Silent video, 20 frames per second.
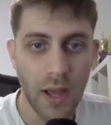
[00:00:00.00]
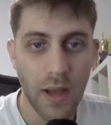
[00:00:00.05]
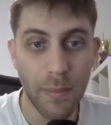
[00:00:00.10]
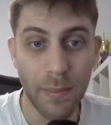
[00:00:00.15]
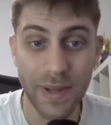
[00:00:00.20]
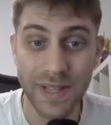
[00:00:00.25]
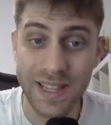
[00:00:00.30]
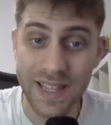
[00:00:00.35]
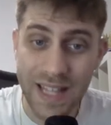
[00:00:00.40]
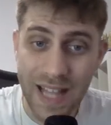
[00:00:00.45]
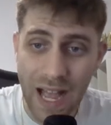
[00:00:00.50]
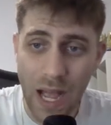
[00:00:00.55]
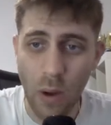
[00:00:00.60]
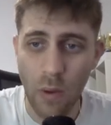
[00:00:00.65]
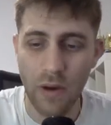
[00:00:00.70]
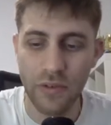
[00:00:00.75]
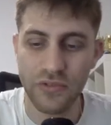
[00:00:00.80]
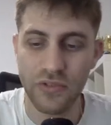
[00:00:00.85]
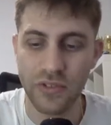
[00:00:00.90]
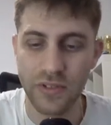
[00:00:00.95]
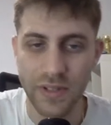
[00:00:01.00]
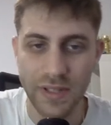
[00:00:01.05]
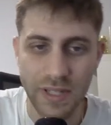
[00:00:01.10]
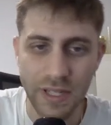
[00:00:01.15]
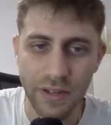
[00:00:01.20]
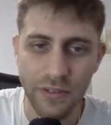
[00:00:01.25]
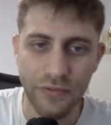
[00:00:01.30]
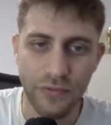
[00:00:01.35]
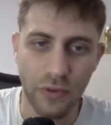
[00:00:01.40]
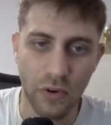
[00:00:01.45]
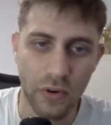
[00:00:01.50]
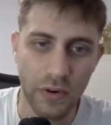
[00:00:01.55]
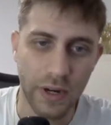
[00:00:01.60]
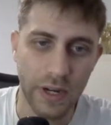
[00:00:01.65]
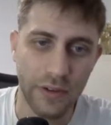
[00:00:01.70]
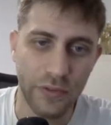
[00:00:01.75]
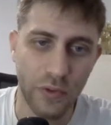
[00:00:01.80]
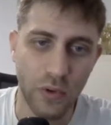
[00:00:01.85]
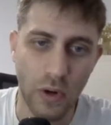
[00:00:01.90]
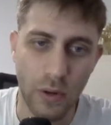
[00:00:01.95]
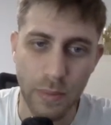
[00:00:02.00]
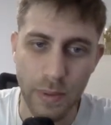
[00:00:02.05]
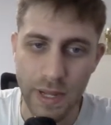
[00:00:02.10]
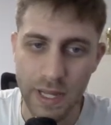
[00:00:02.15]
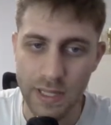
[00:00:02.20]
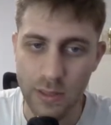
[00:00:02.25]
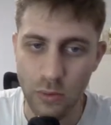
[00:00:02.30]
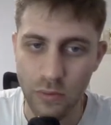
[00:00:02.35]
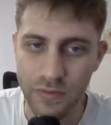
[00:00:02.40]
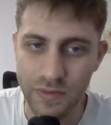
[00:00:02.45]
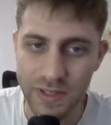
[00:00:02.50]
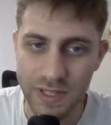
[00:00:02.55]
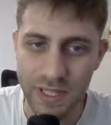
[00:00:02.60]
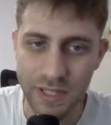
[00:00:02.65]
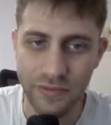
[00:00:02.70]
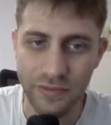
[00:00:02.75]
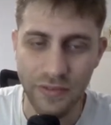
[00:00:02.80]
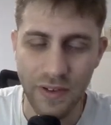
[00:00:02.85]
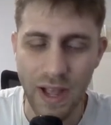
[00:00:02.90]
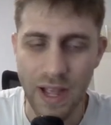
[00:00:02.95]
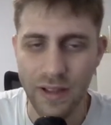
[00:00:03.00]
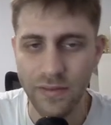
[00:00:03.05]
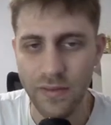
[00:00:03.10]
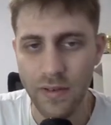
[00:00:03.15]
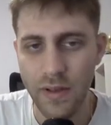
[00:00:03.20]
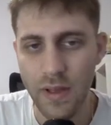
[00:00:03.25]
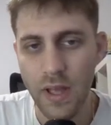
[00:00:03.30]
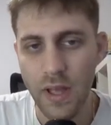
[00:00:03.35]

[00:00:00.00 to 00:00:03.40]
But now after d4, if you're playing the move d5,